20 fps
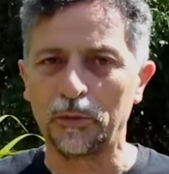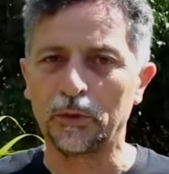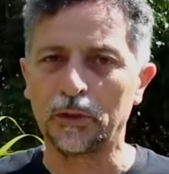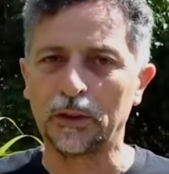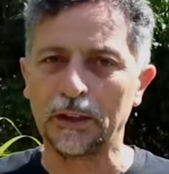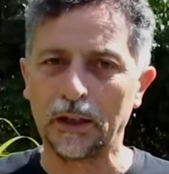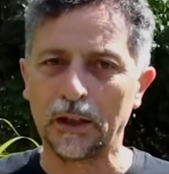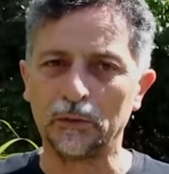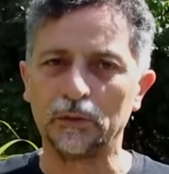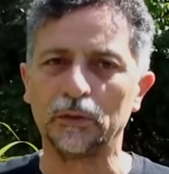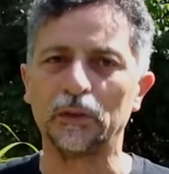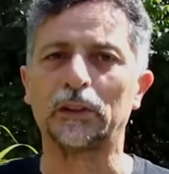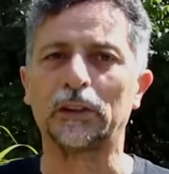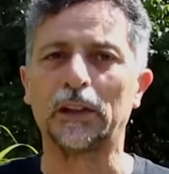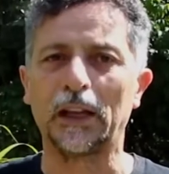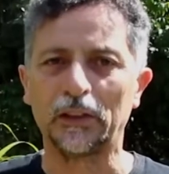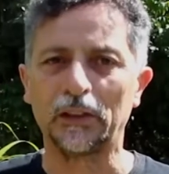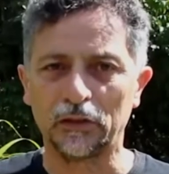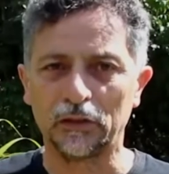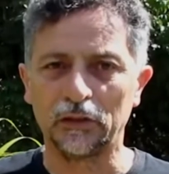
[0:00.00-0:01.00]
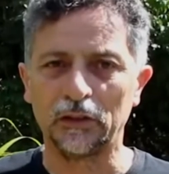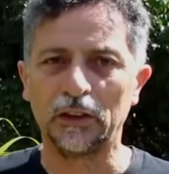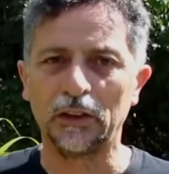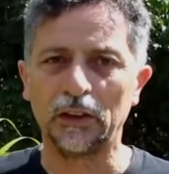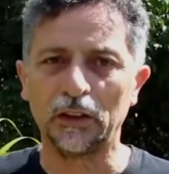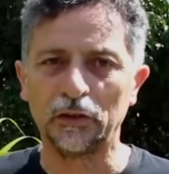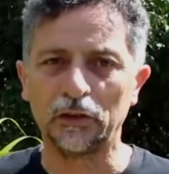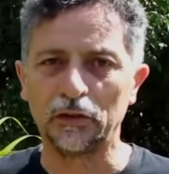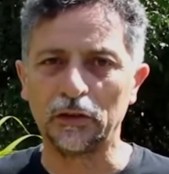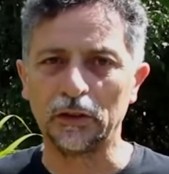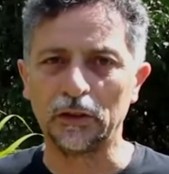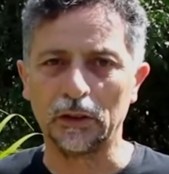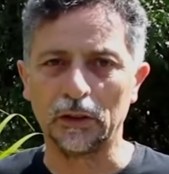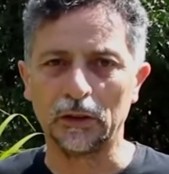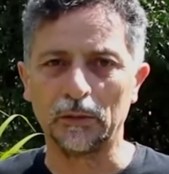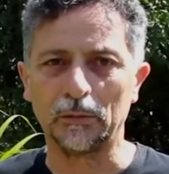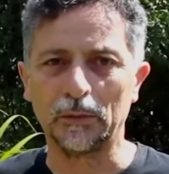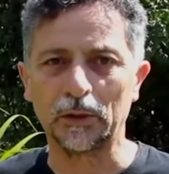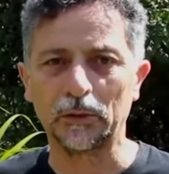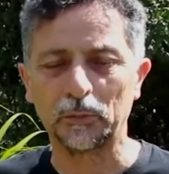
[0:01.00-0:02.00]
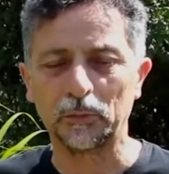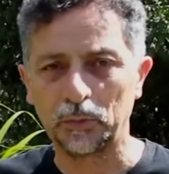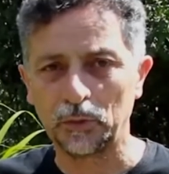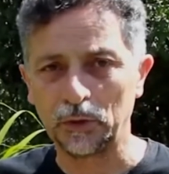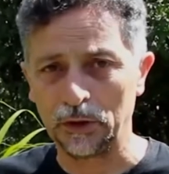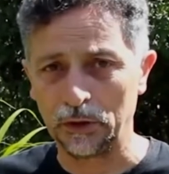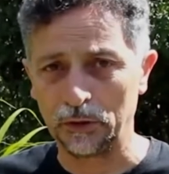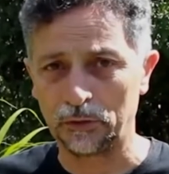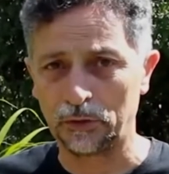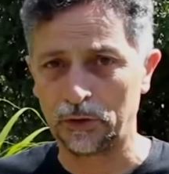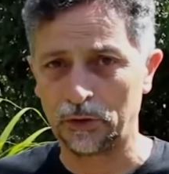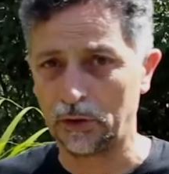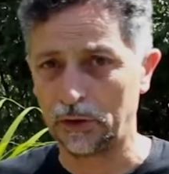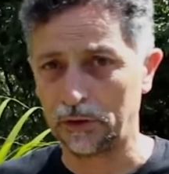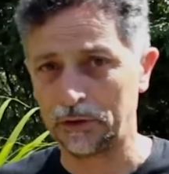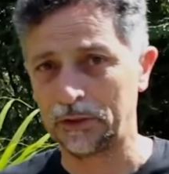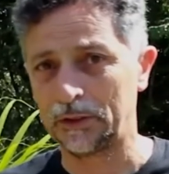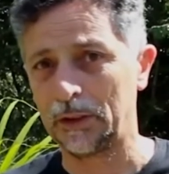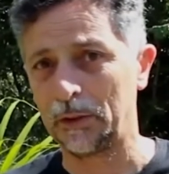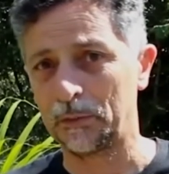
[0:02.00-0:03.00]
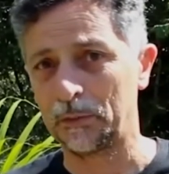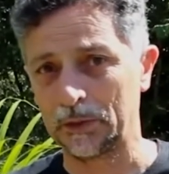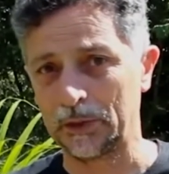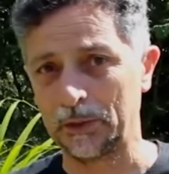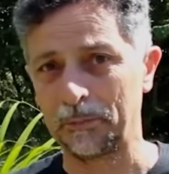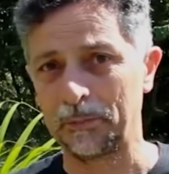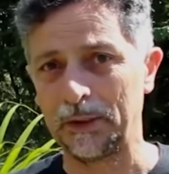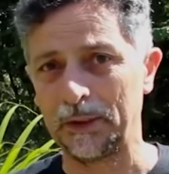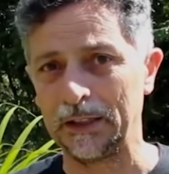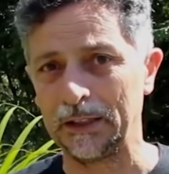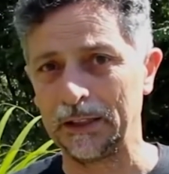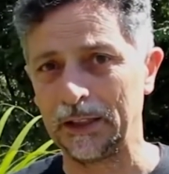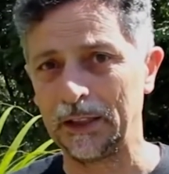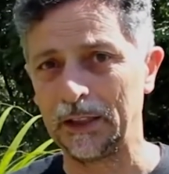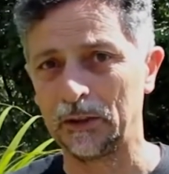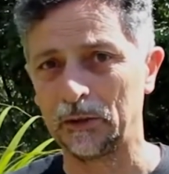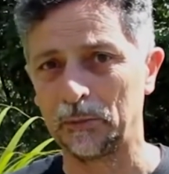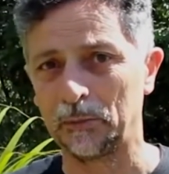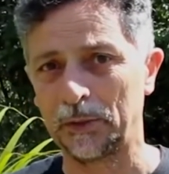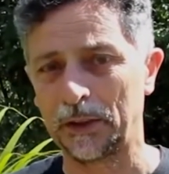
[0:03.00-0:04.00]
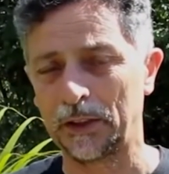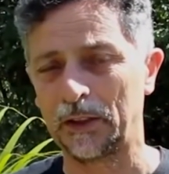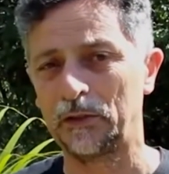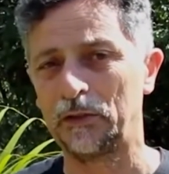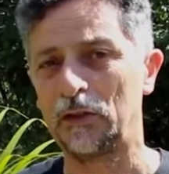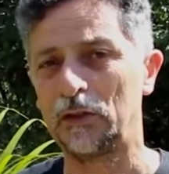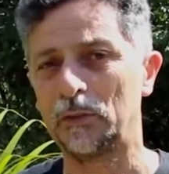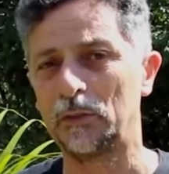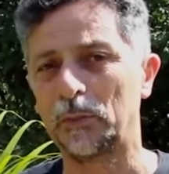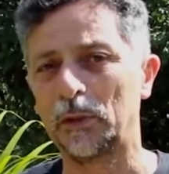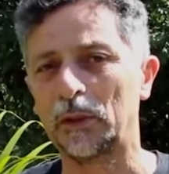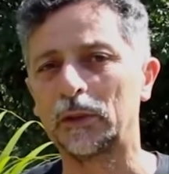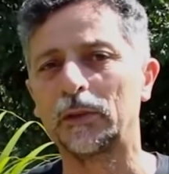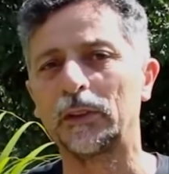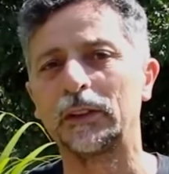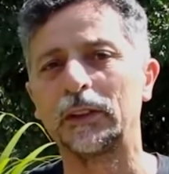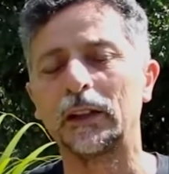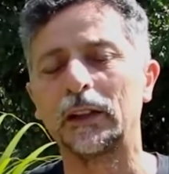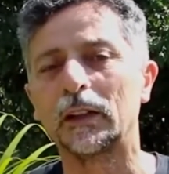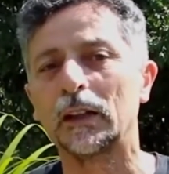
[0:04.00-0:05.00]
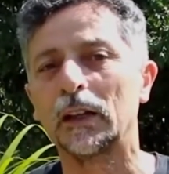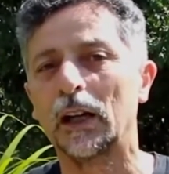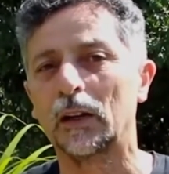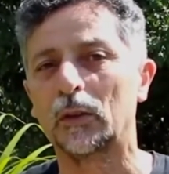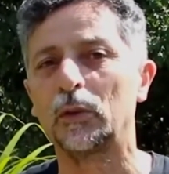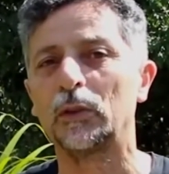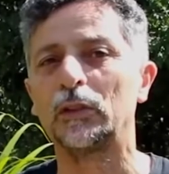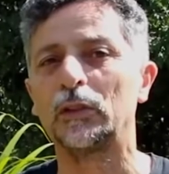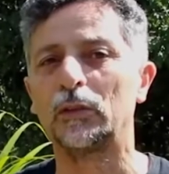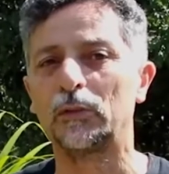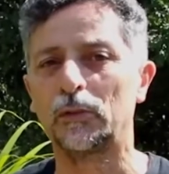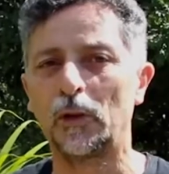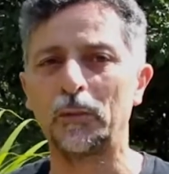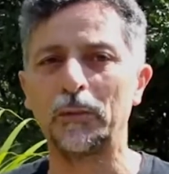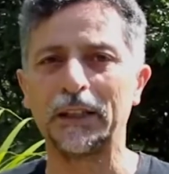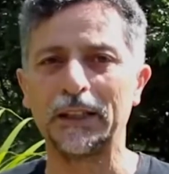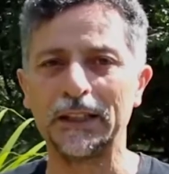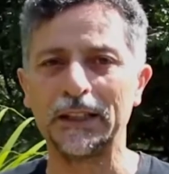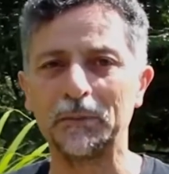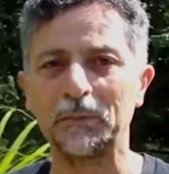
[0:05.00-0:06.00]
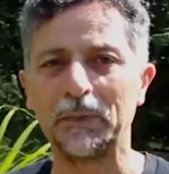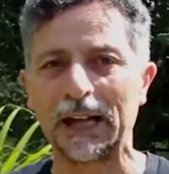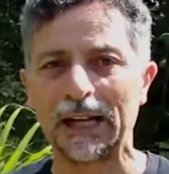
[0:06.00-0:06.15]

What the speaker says: Obviously, there is an energy expenditure. That's why we are learning to do things in a balanced way.